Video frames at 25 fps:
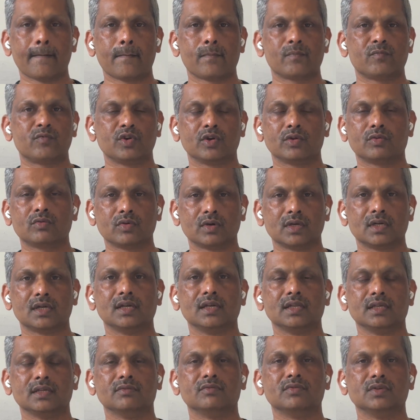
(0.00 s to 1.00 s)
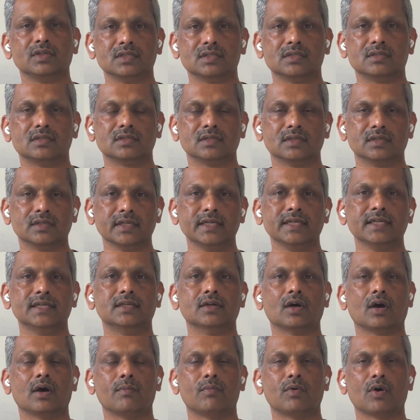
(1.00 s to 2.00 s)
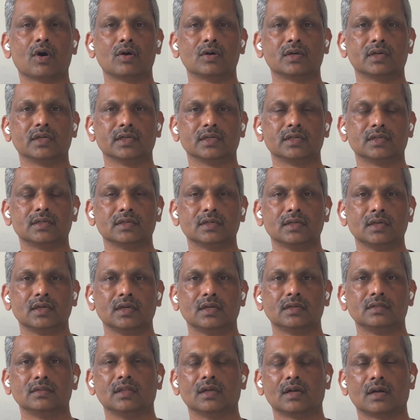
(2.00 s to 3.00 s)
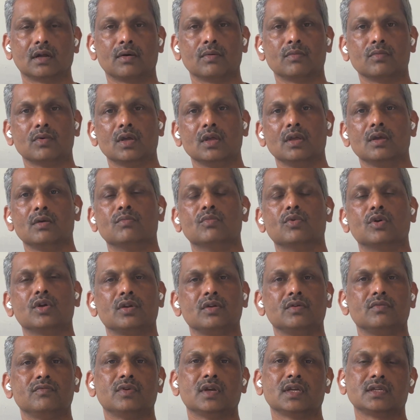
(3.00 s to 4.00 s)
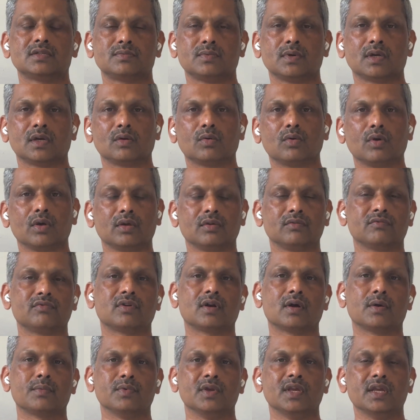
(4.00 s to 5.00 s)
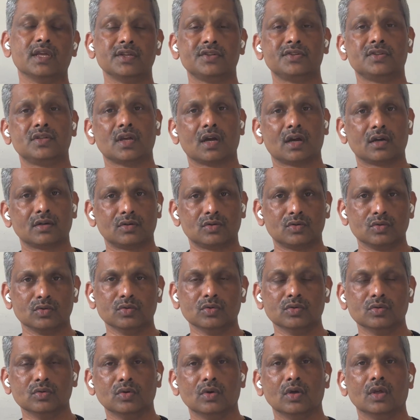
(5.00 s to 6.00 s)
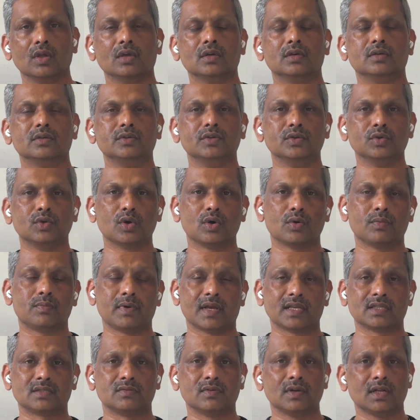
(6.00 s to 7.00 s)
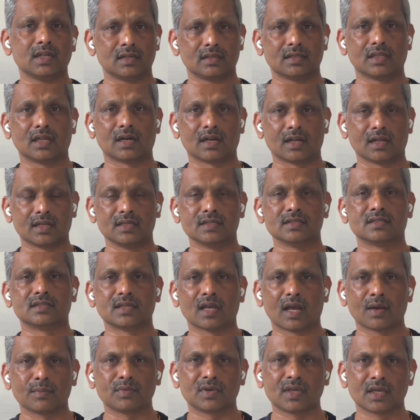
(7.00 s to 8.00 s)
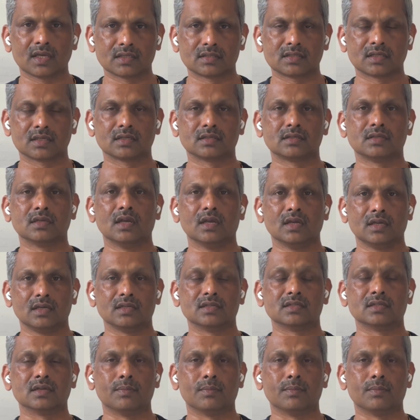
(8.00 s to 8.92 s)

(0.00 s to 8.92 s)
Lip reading: Frequently we read about it. There are more investment going from Asia to Europe as well. There are, in some cases, it's a